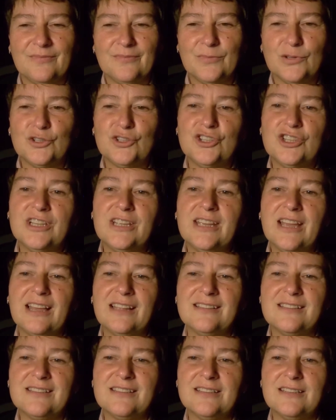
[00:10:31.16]
But she
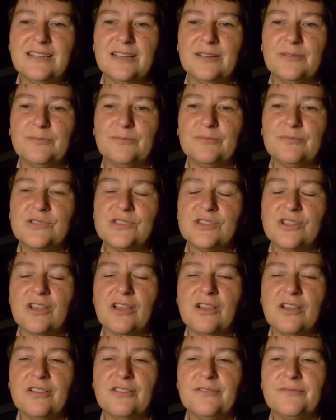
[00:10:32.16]
answered him,
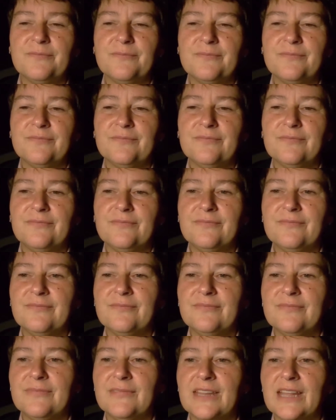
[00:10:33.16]
Sir,
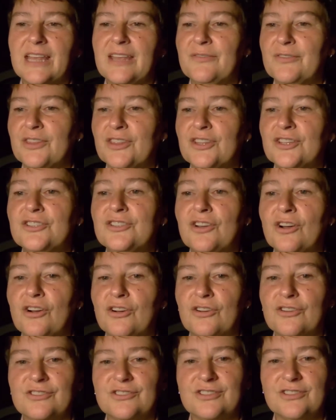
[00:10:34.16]
even the
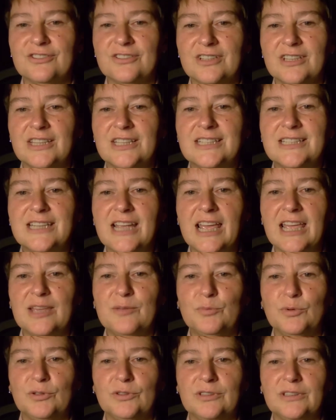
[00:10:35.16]
dogs under the
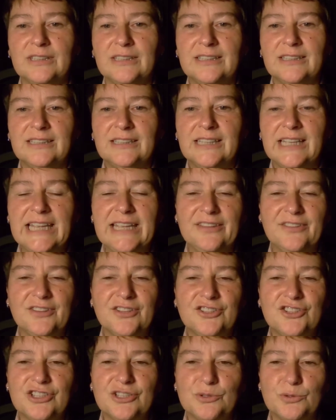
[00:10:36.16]
table eat
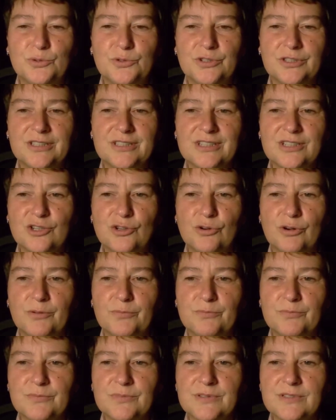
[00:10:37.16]
the children's
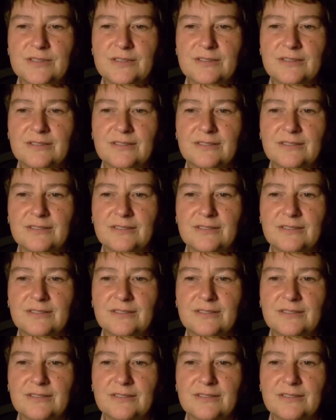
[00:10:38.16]
crumbs.